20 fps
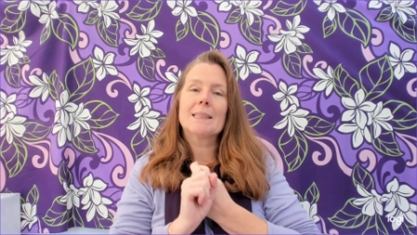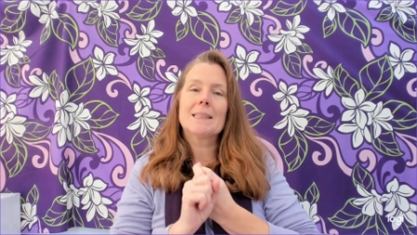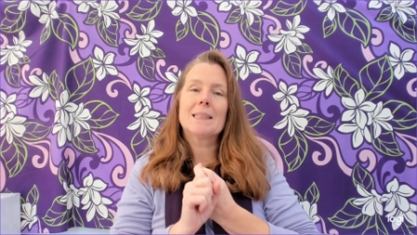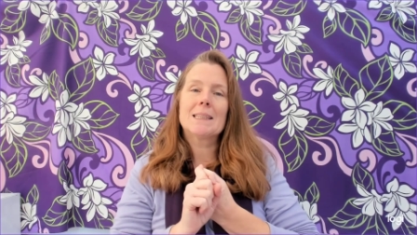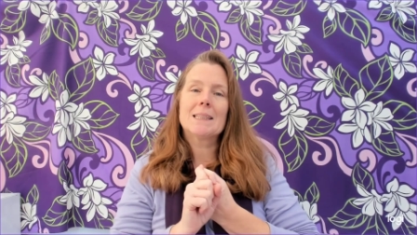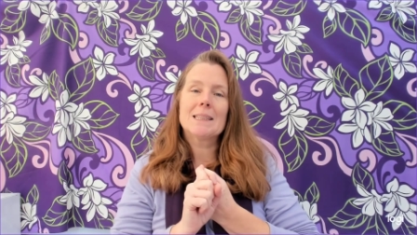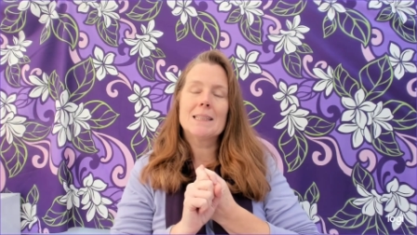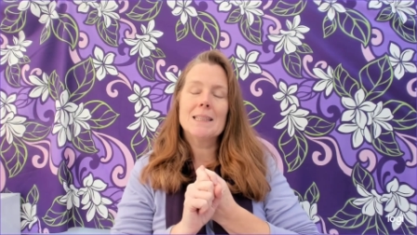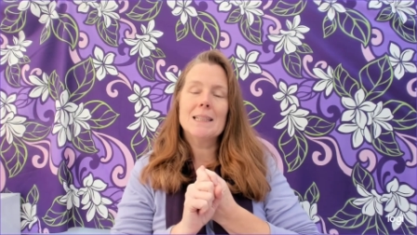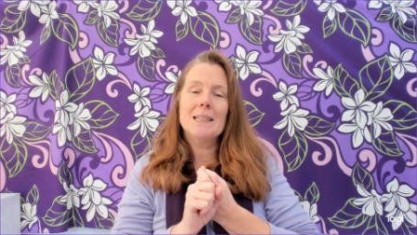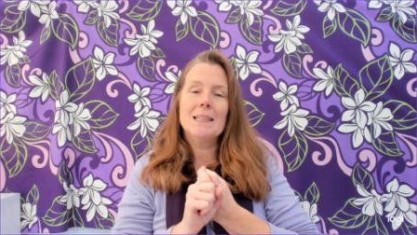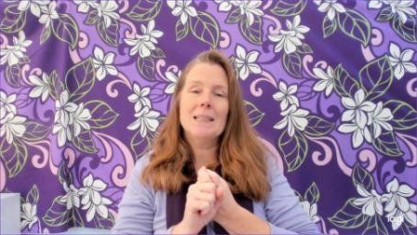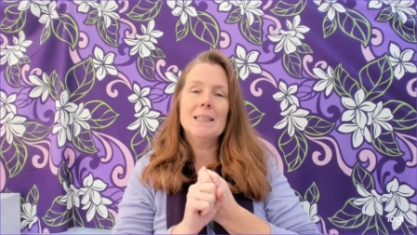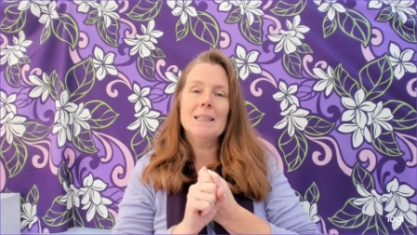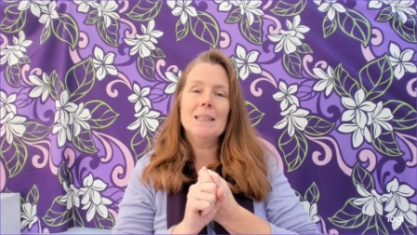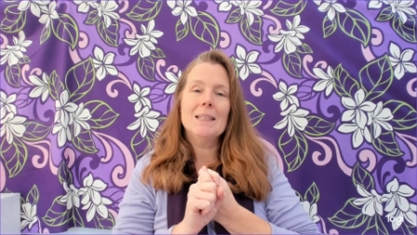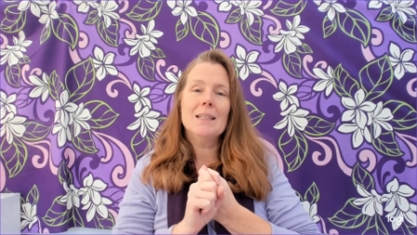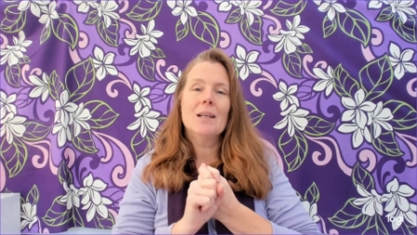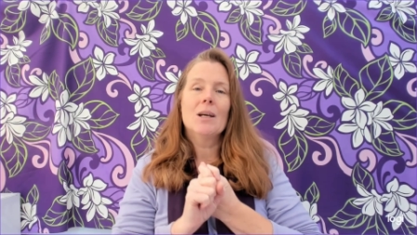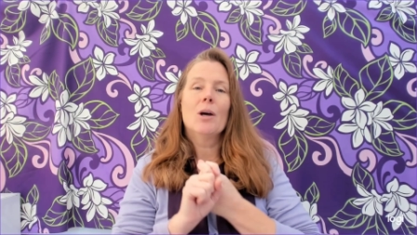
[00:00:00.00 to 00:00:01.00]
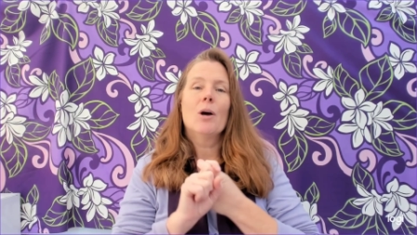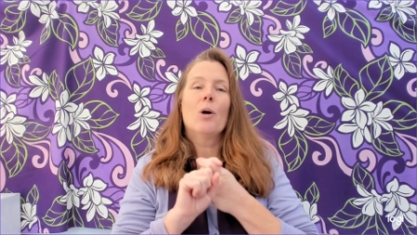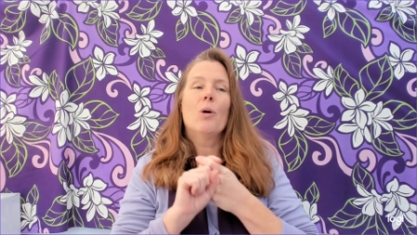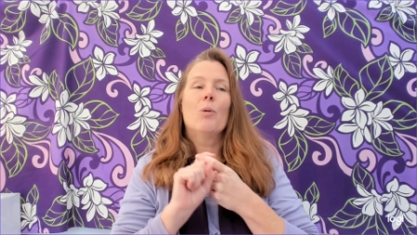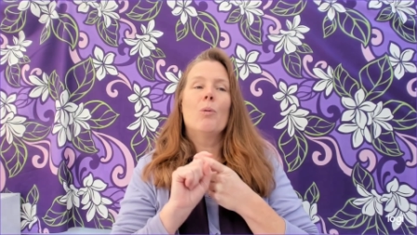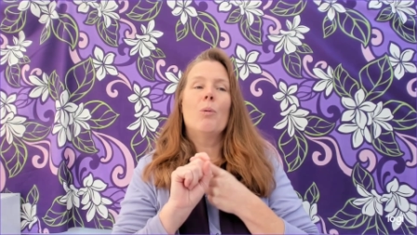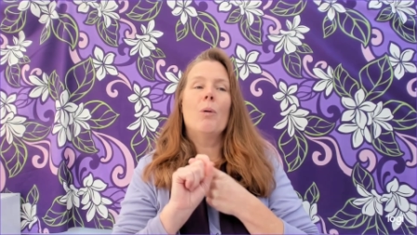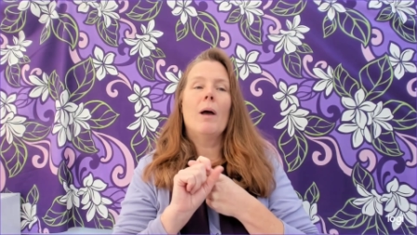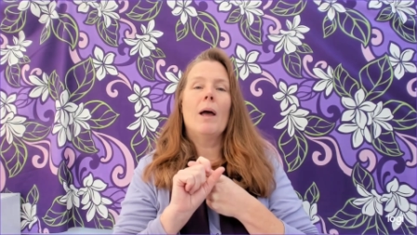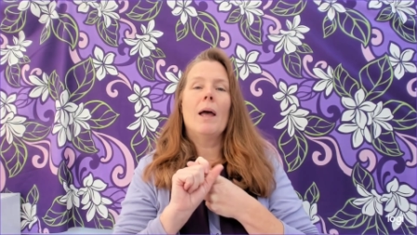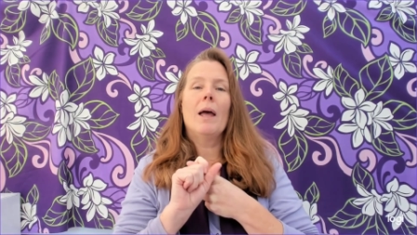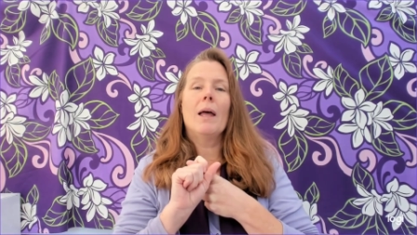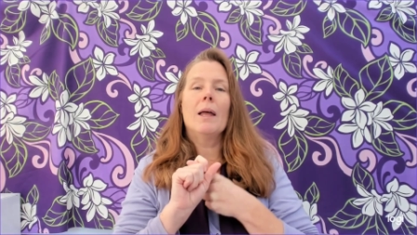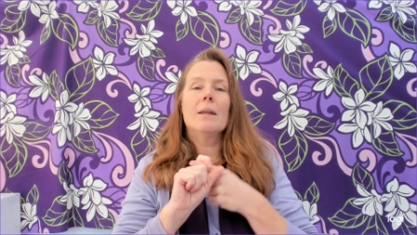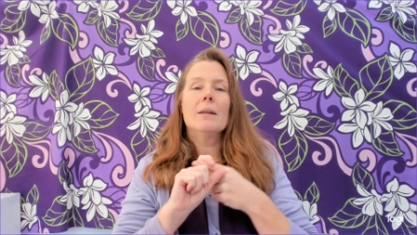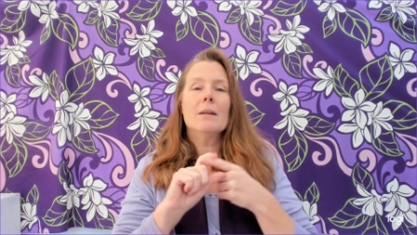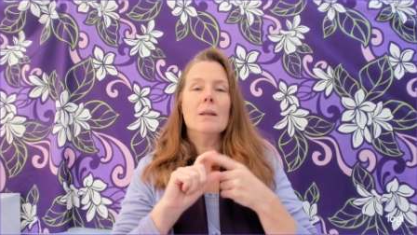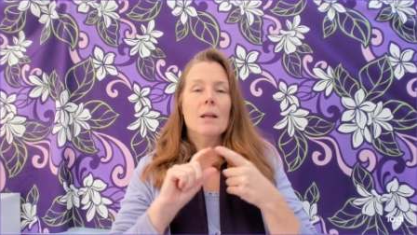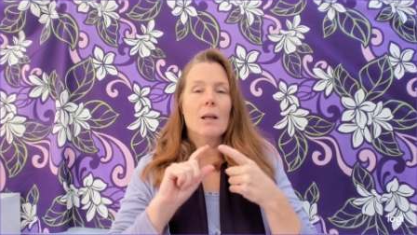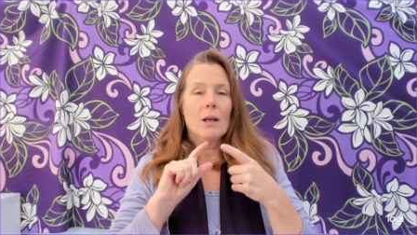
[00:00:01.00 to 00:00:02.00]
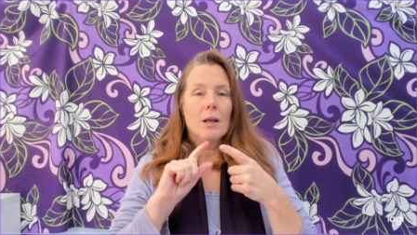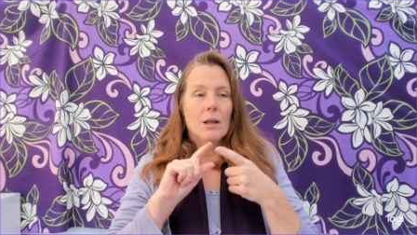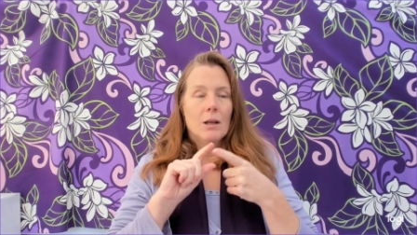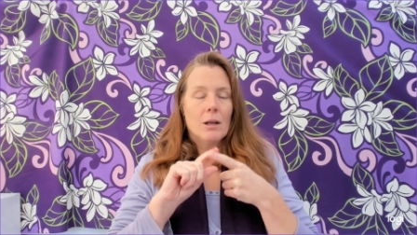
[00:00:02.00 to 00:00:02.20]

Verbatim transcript: and see when